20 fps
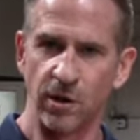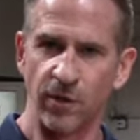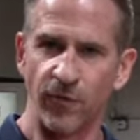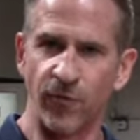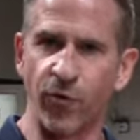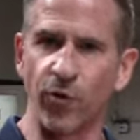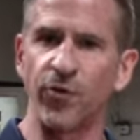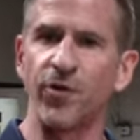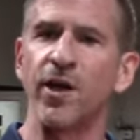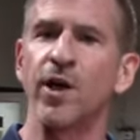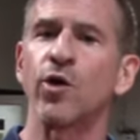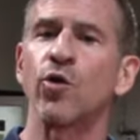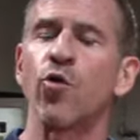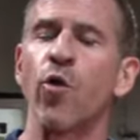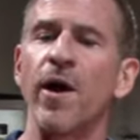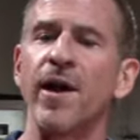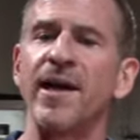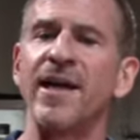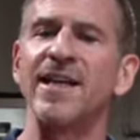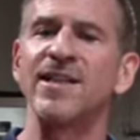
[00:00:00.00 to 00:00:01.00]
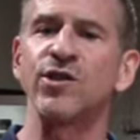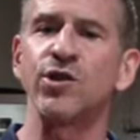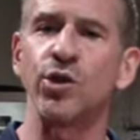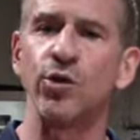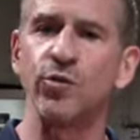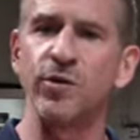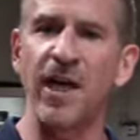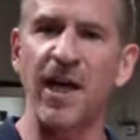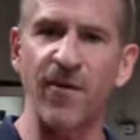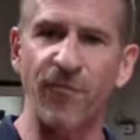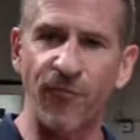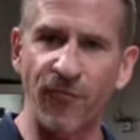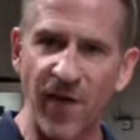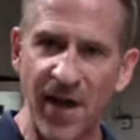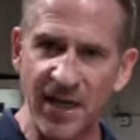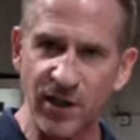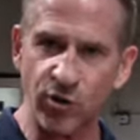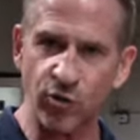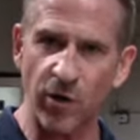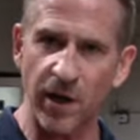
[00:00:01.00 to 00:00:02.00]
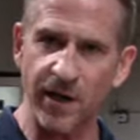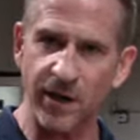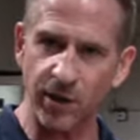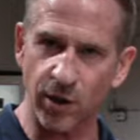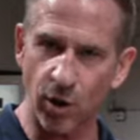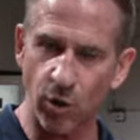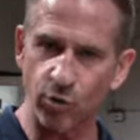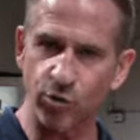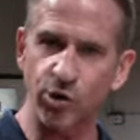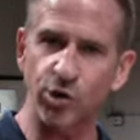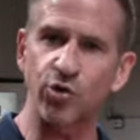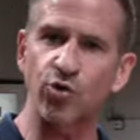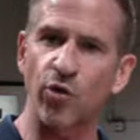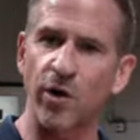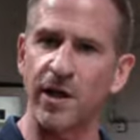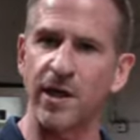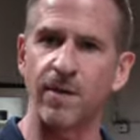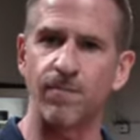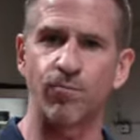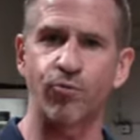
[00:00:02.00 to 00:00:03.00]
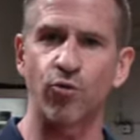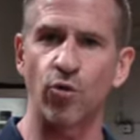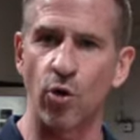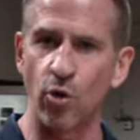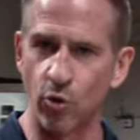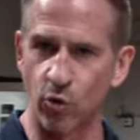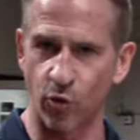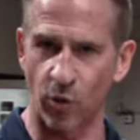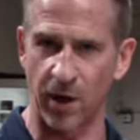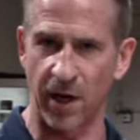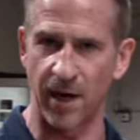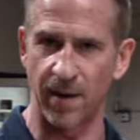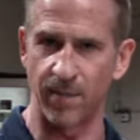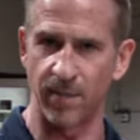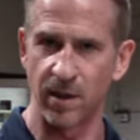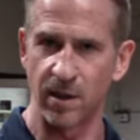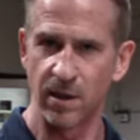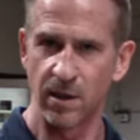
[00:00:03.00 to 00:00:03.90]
for the accredited 2-day fast-track coach training program.